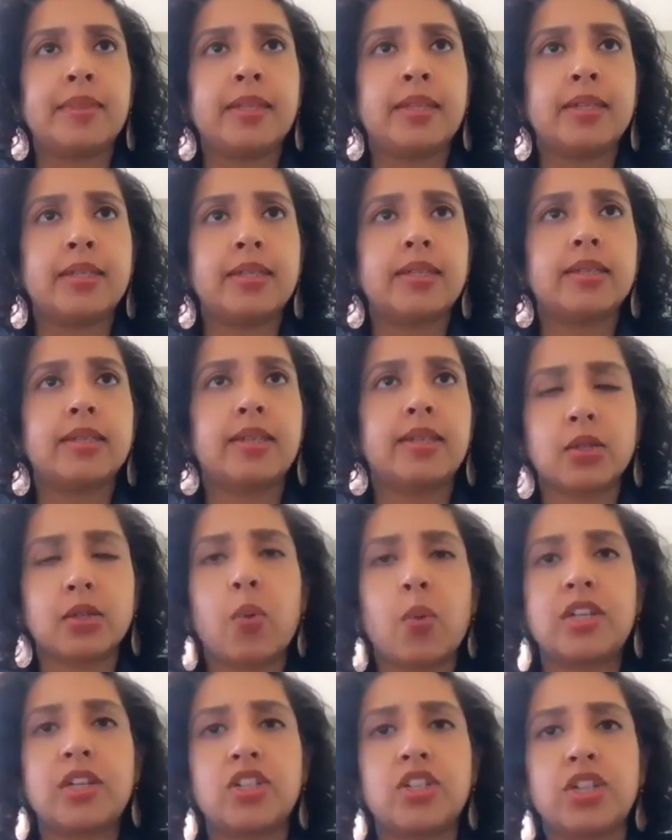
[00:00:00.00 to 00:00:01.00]
This
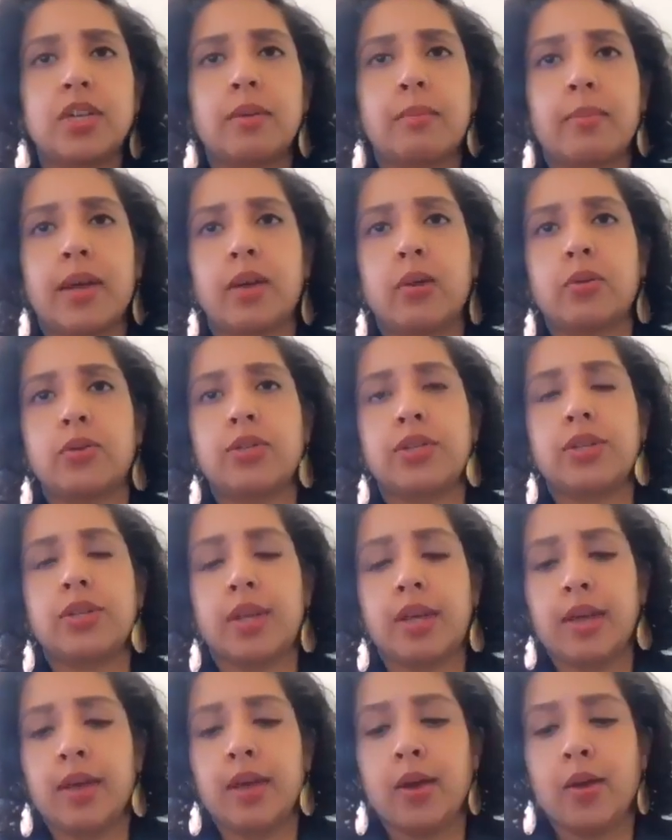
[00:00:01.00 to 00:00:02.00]
question about
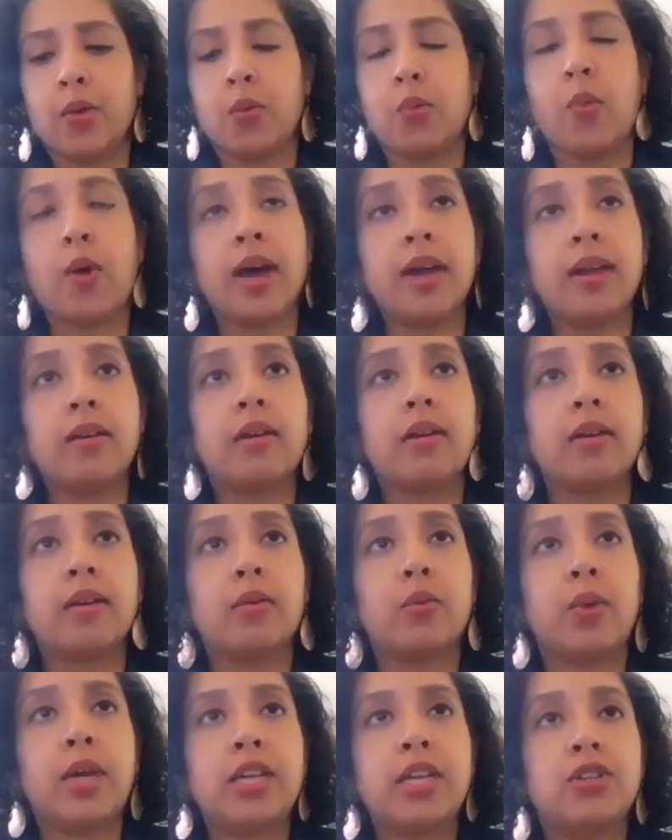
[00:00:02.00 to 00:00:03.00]
what
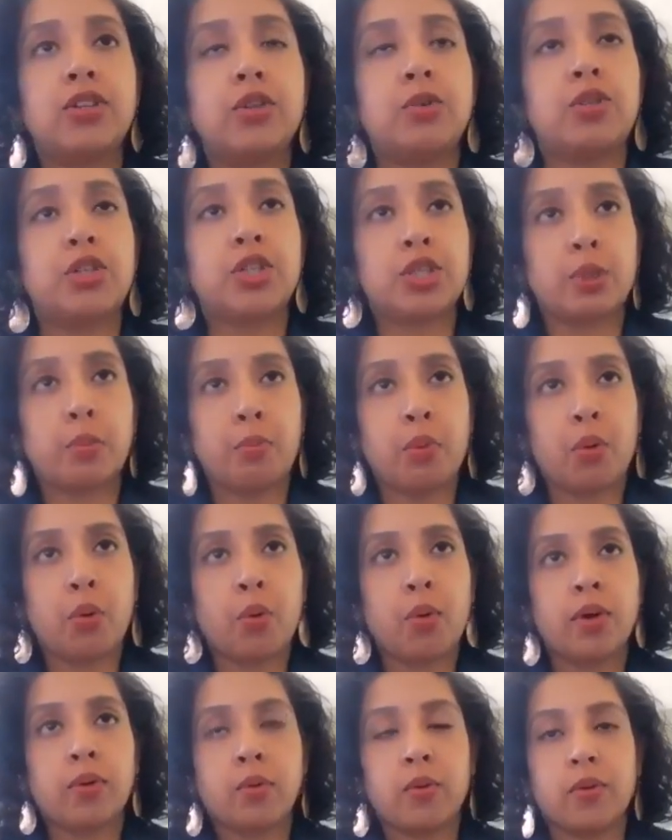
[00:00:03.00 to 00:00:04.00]
we can do to
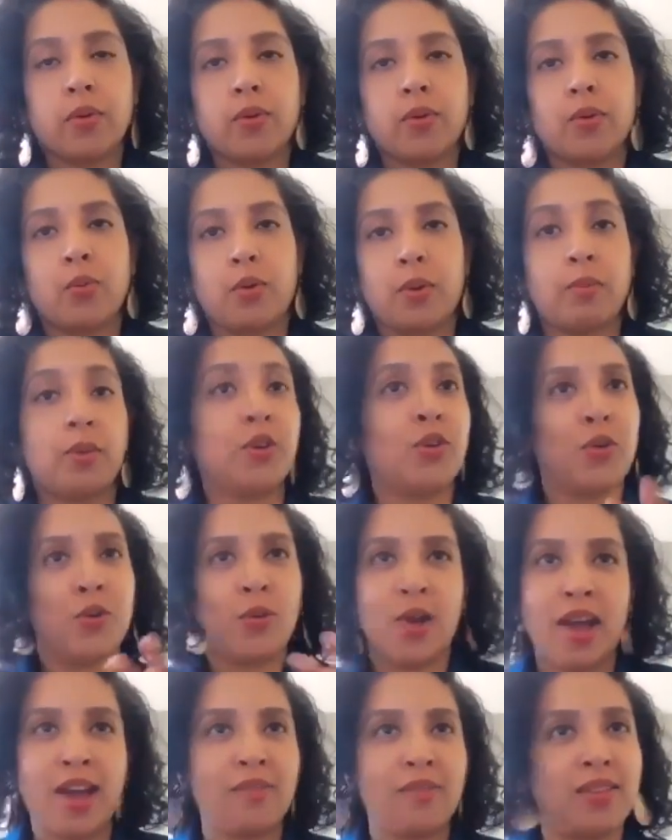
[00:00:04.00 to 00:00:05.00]
support women
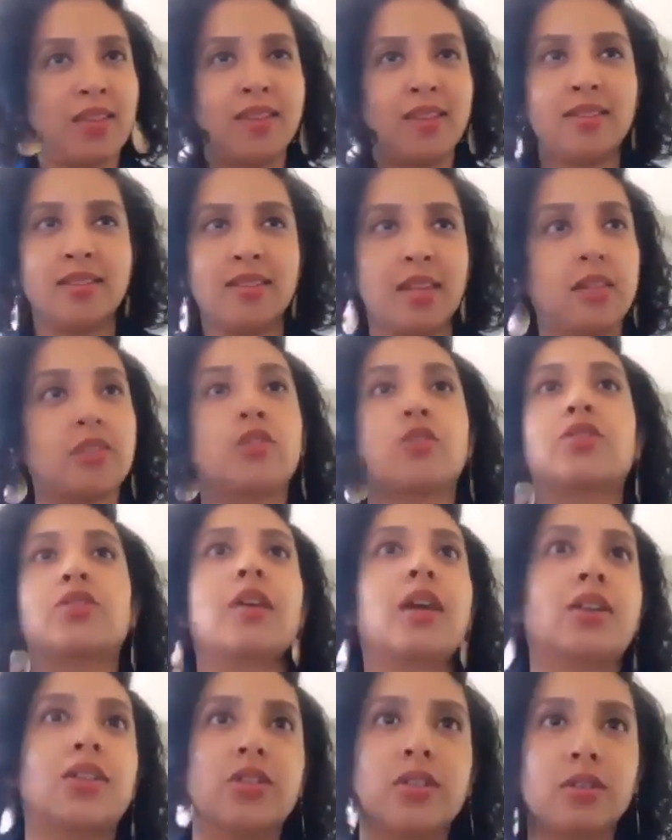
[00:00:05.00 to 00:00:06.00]
who have these
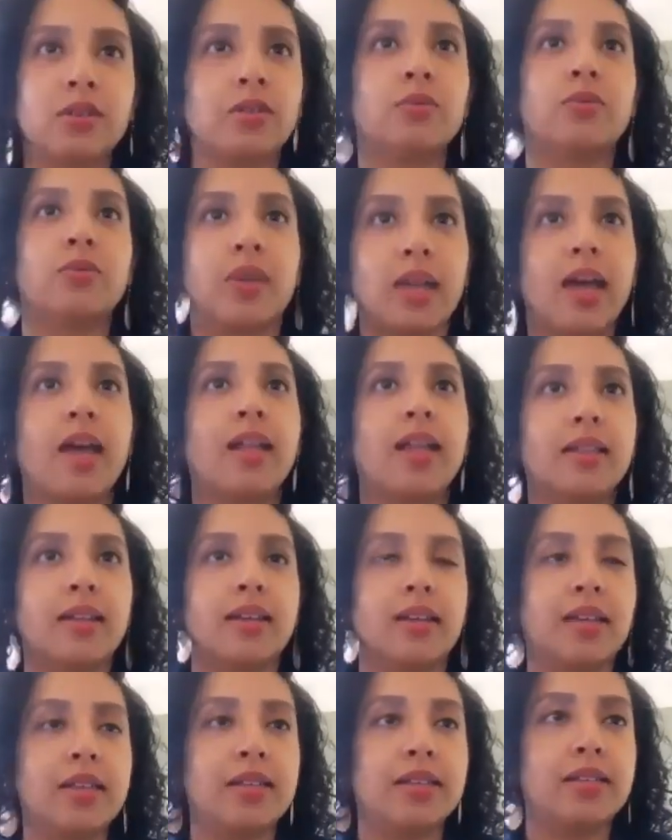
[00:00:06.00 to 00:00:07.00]
intersectional
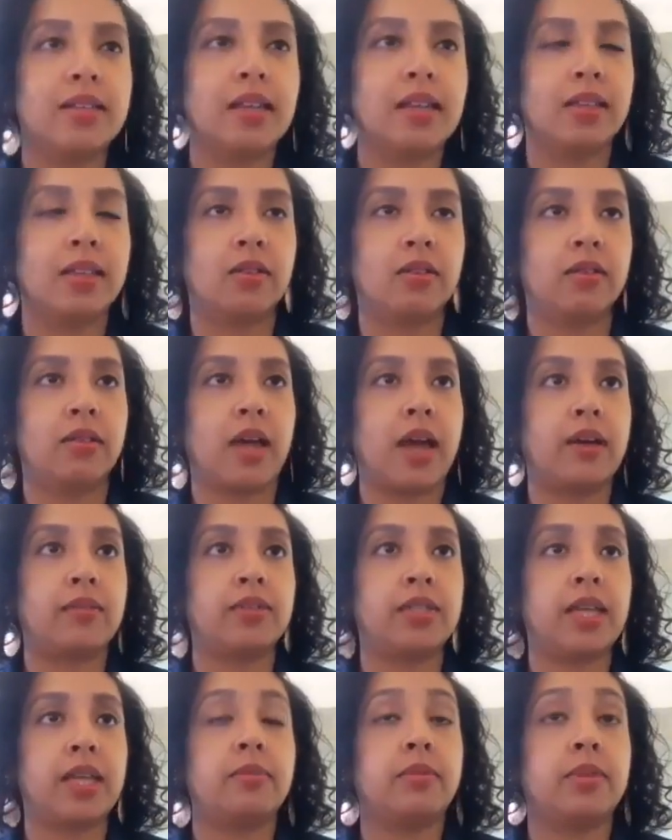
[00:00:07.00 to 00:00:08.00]
realities in their
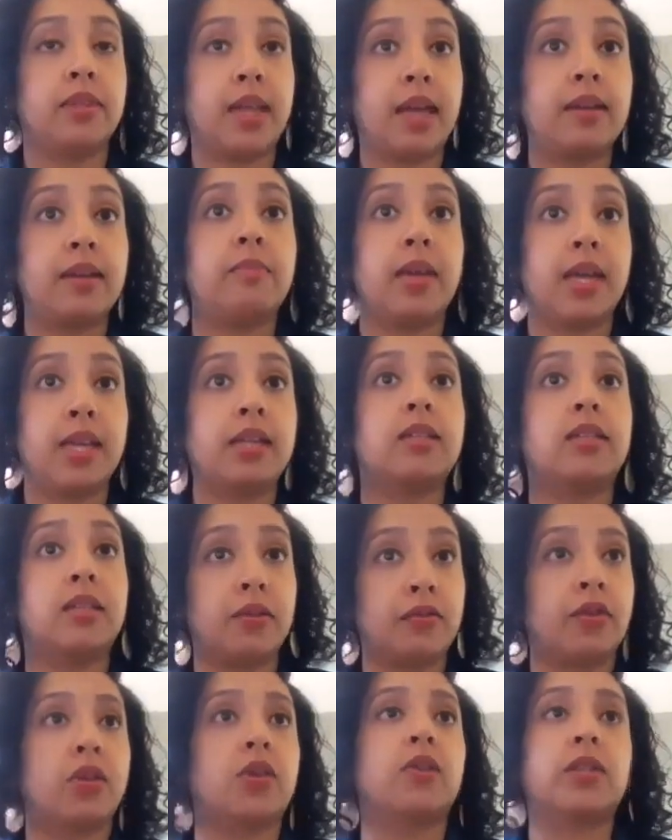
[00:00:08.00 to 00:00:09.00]
lives that then make it
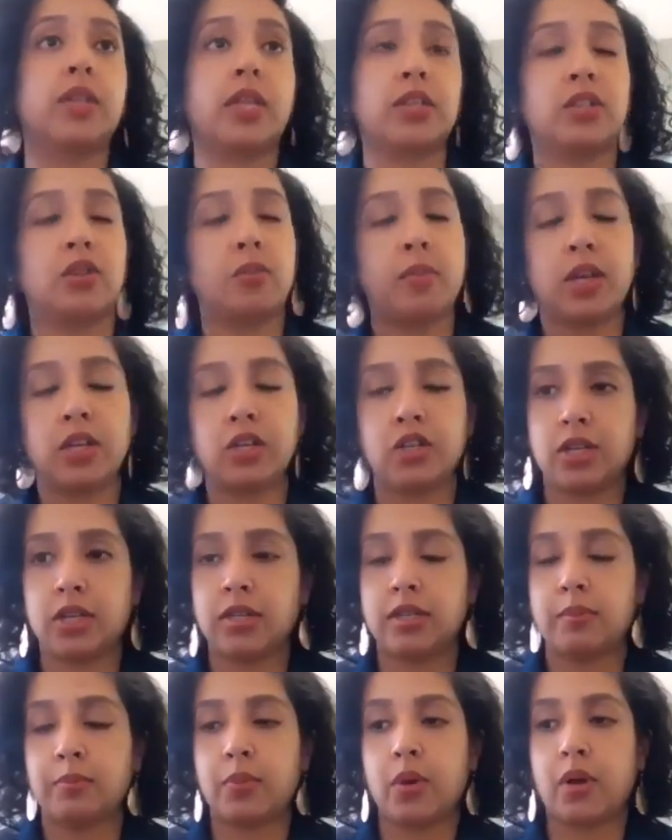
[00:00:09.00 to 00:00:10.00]
difficult, as you
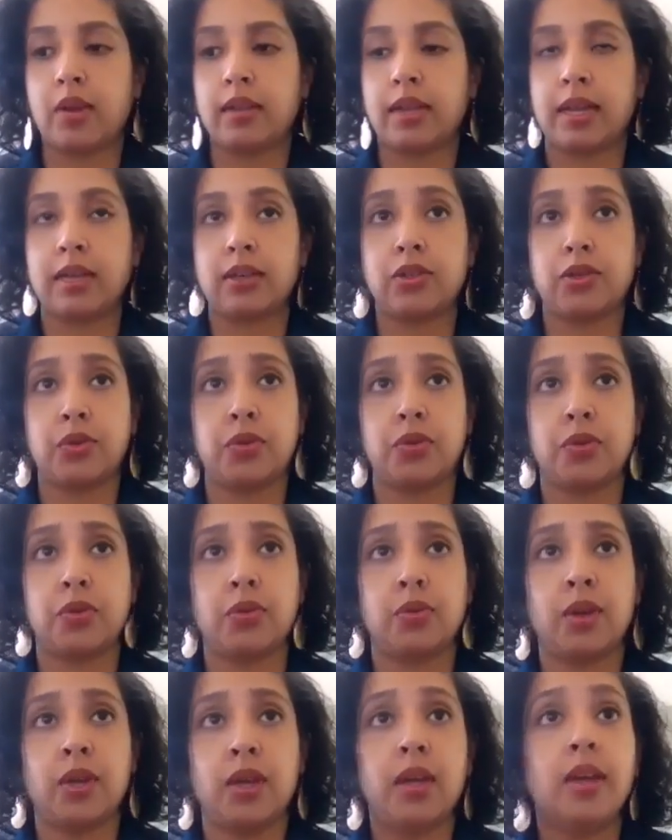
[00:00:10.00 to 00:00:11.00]
mentioned, Paulette,
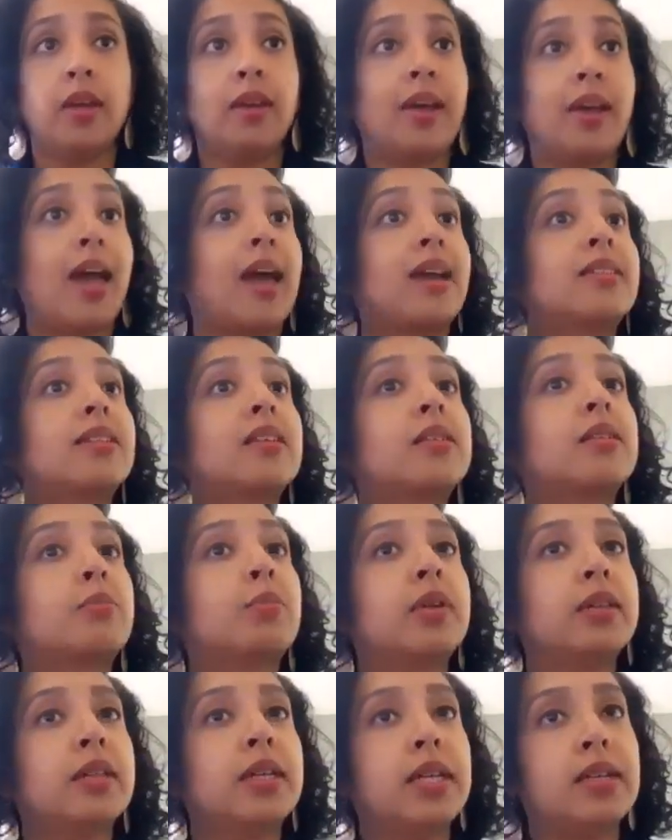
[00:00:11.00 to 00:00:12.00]
to access
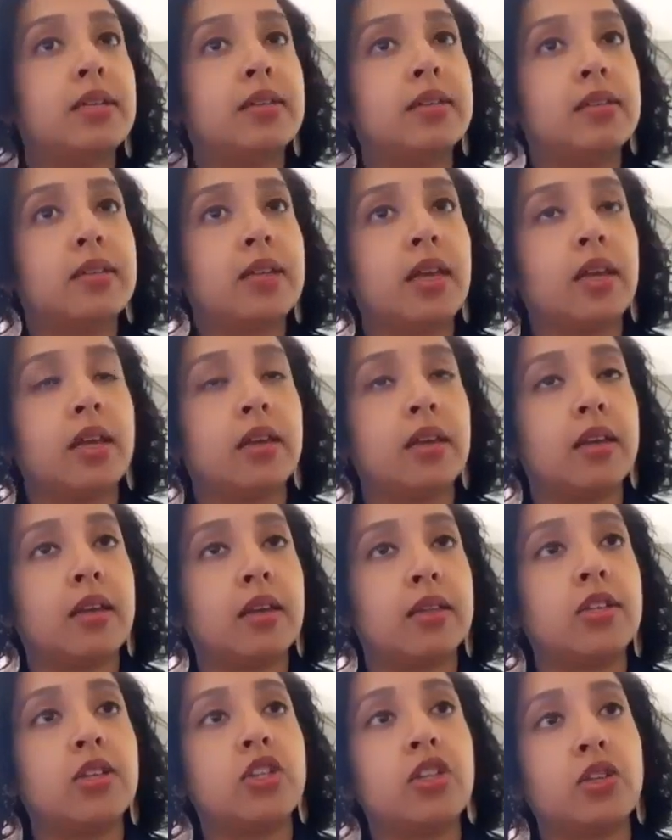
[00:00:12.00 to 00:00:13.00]
police in
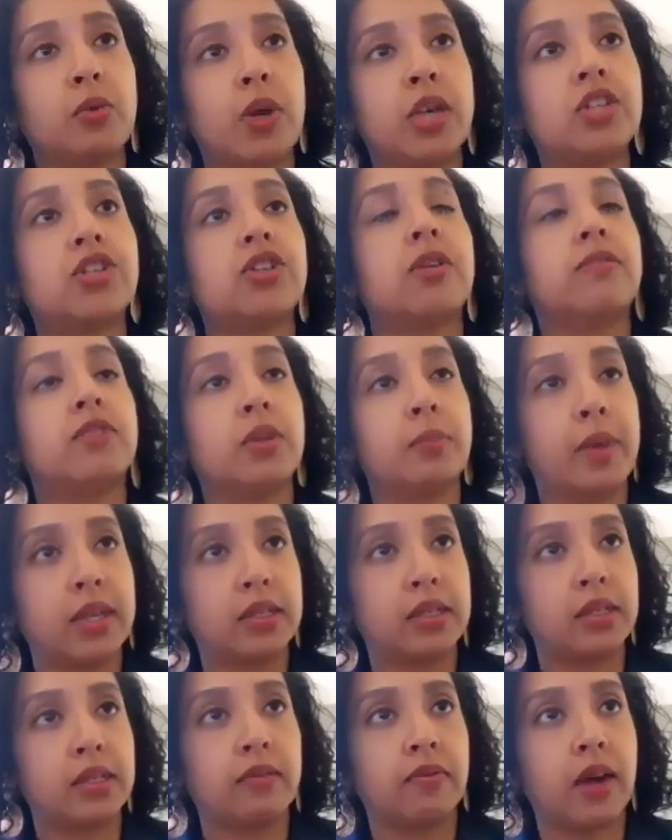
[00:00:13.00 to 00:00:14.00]
a situation of
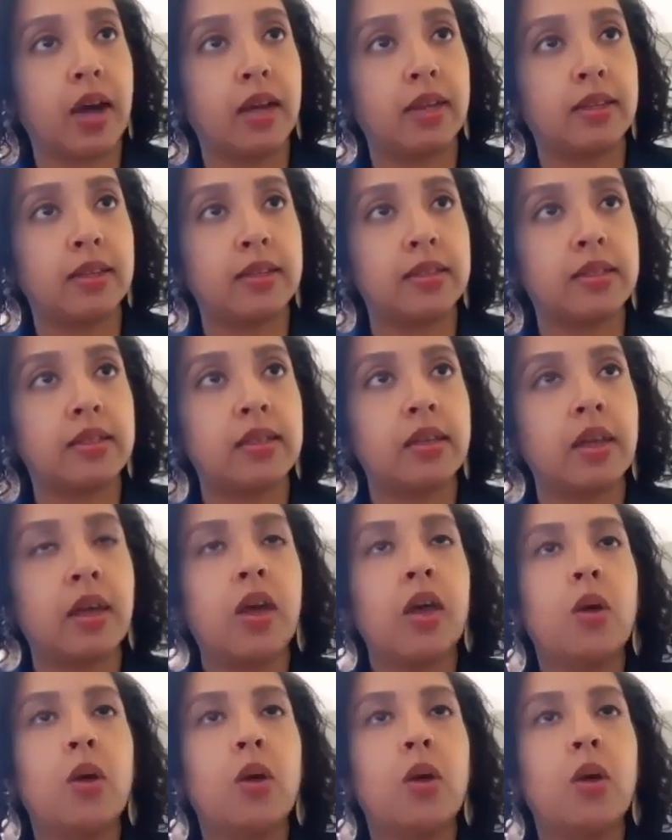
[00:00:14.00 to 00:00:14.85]
domestic violence.